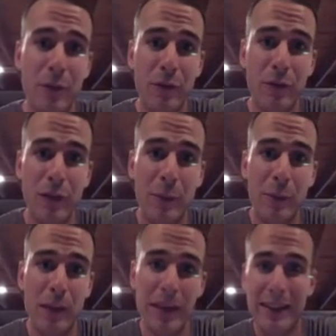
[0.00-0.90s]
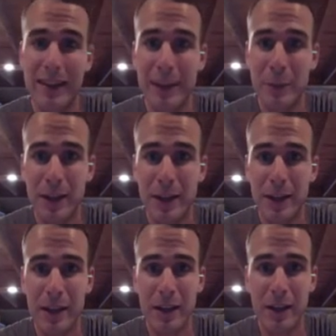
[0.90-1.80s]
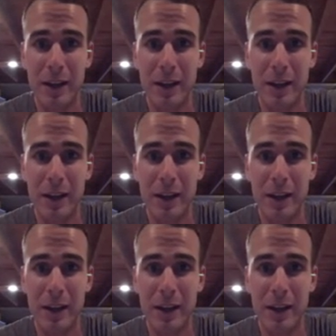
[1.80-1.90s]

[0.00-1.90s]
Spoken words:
from Labor Day here.